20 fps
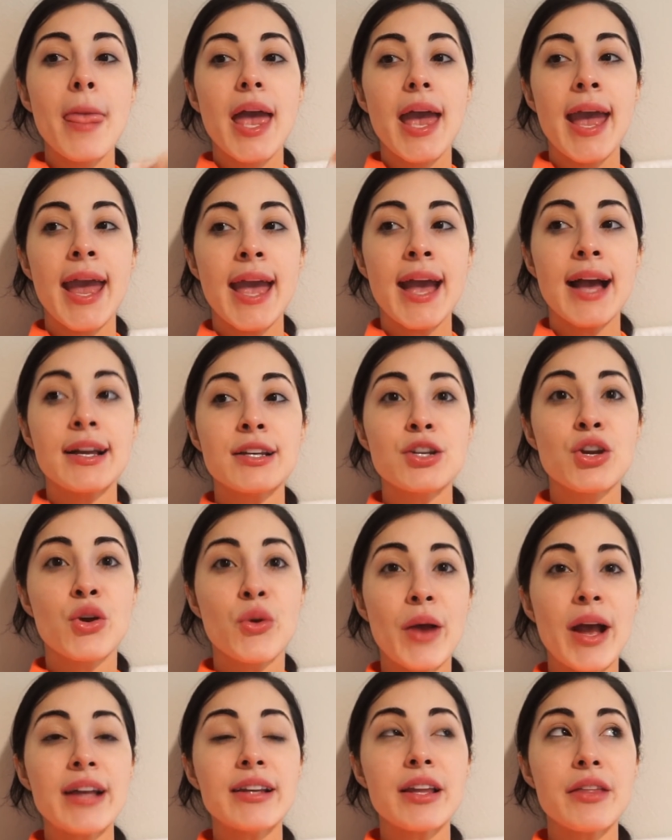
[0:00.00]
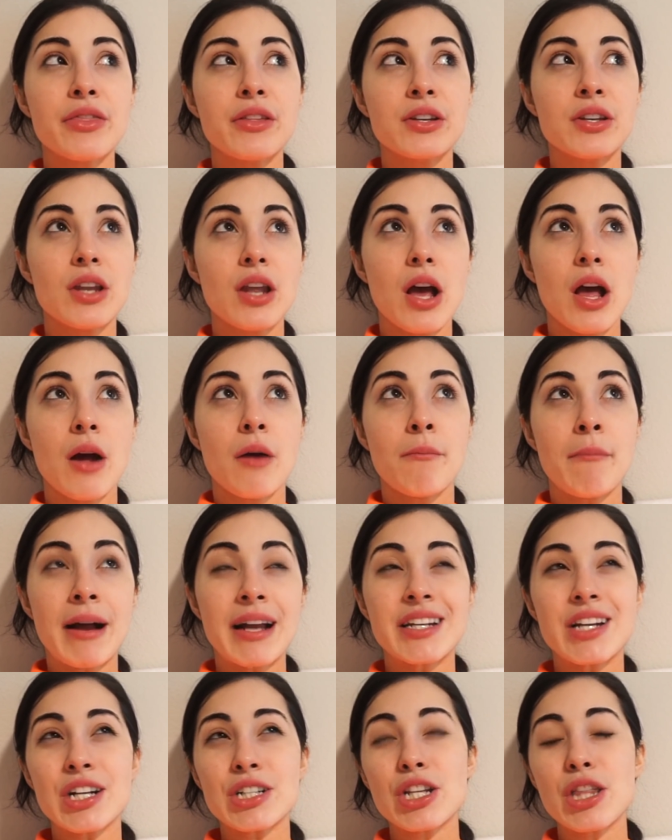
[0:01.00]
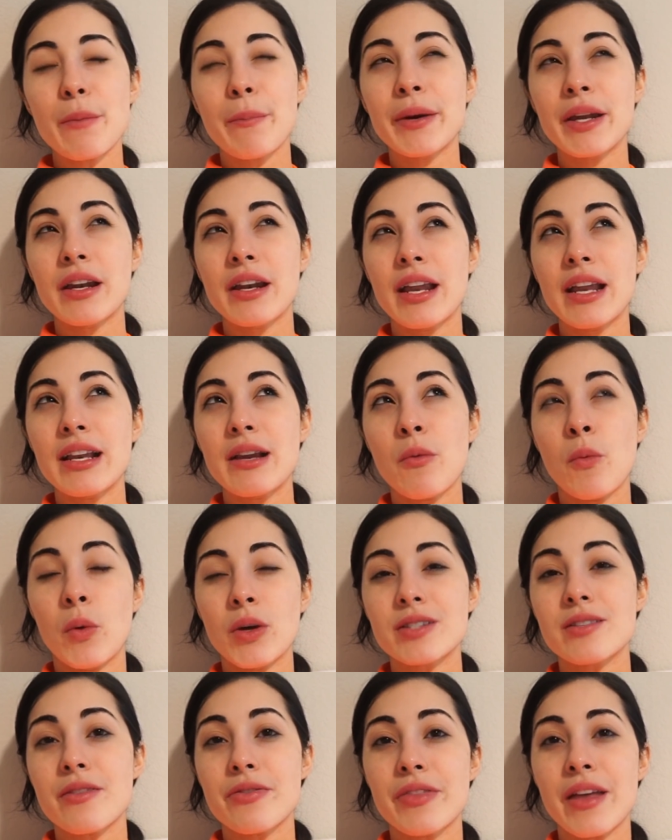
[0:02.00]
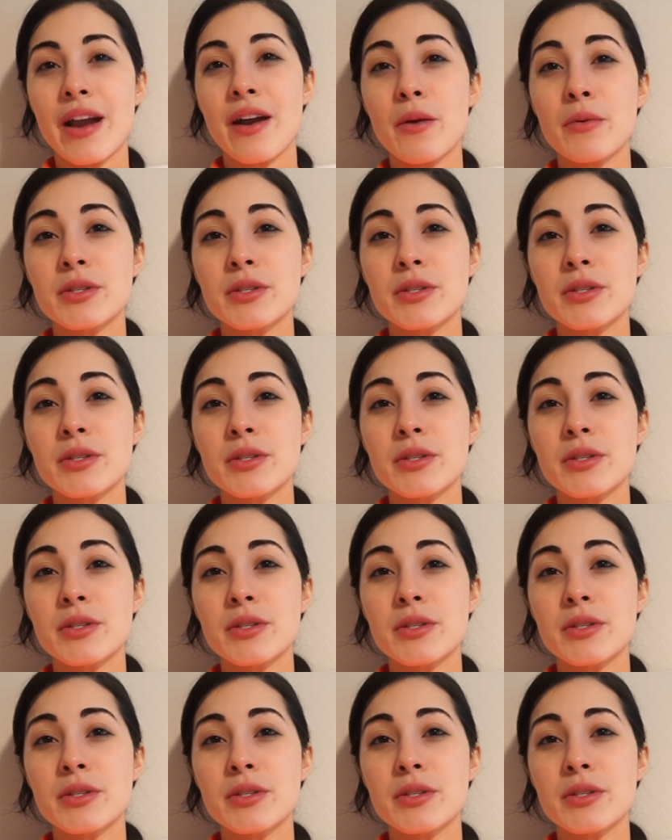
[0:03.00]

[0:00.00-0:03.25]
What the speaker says: And granted, my doctor that put it in wasn't there.